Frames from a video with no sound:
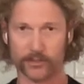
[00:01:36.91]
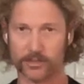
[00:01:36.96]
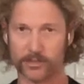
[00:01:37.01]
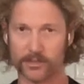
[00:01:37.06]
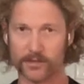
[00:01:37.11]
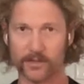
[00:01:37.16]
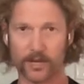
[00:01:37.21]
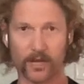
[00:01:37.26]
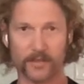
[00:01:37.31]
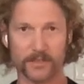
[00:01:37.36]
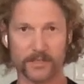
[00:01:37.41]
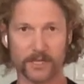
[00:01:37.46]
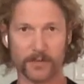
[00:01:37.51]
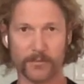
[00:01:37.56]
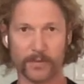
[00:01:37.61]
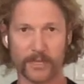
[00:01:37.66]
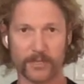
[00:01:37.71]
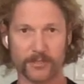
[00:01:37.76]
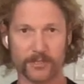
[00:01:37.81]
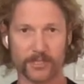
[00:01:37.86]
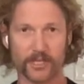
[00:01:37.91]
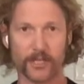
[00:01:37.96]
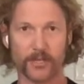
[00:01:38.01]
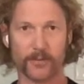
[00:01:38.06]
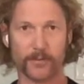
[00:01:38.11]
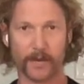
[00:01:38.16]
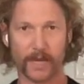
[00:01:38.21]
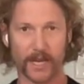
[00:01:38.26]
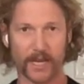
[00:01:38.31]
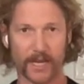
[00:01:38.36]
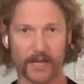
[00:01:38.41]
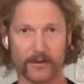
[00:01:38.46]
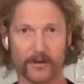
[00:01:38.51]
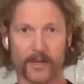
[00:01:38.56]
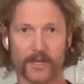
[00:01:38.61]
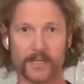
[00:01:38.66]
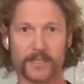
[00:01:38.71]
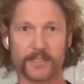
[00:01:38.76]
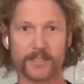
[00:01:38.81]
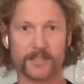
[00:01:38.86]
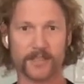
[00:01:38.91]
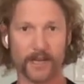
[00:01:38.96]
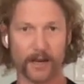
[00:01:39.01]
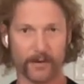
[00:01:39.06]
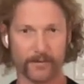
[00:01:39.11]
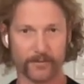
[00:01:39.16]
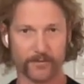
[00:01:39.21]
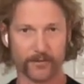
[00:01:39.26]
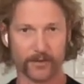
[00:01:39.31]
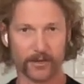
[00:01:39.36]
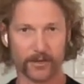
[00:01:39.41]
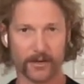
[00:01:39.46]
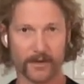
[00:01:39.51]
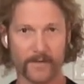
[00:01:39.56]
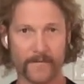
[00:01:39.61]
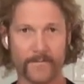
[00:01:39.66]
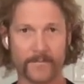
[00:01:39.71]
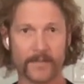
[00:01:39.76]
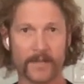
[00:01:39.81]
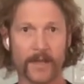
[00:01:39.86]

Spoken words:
We shouldn't cause any pinching or pain or any discomfort.